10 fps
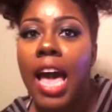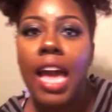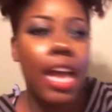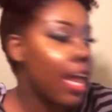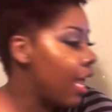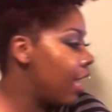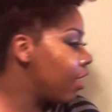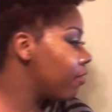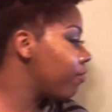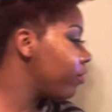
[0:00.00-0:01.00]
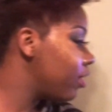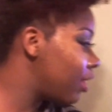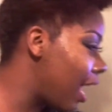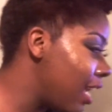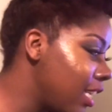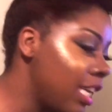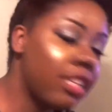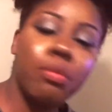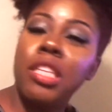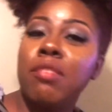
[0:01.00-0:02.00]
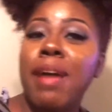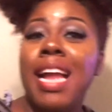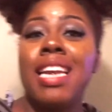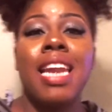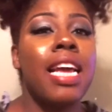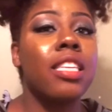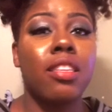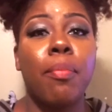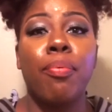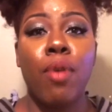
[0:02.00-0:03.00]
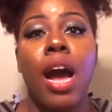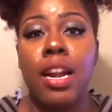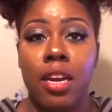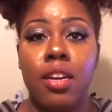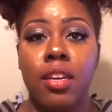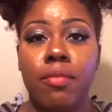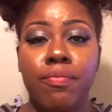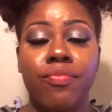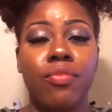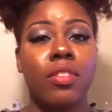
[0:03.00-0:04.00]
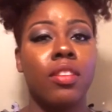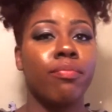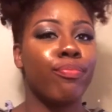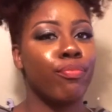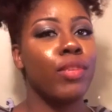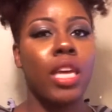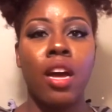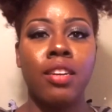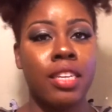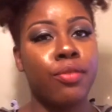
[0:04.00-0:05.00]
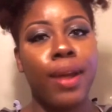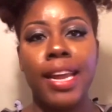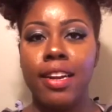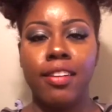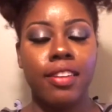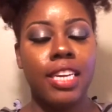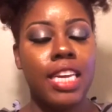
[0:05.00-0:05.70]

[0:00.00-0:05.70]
And that leads me to my next product. Y'all, this right here.